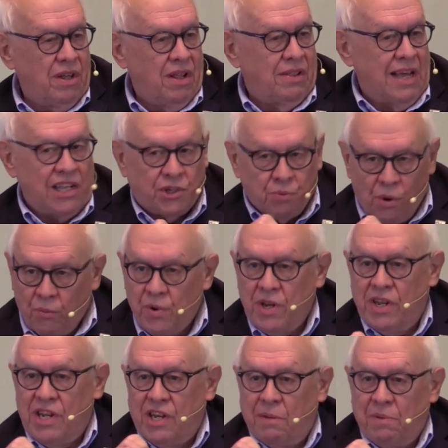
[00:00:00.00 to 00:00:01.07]
that's what we
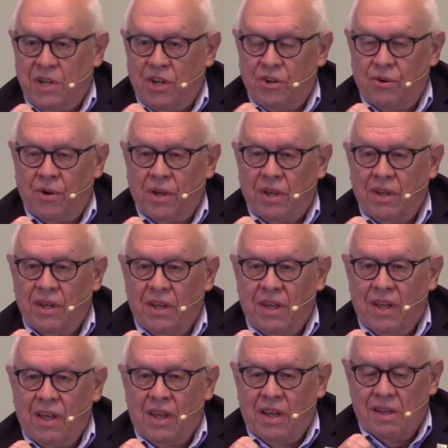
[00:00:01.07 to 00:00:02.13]
need to be doing.
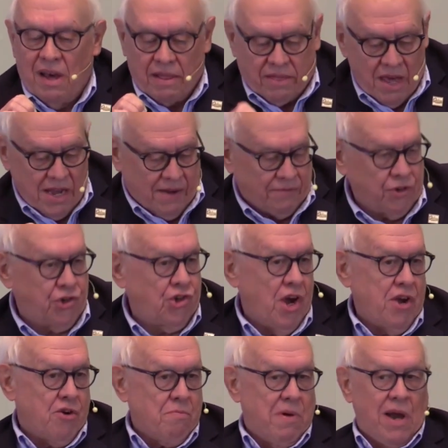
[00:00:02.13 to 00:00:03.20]
I think of the
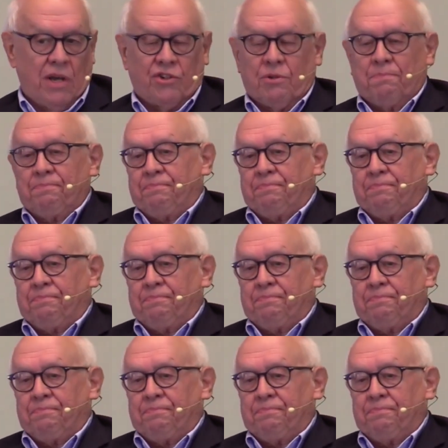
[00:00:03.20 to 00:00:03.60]
Shaker Maxim.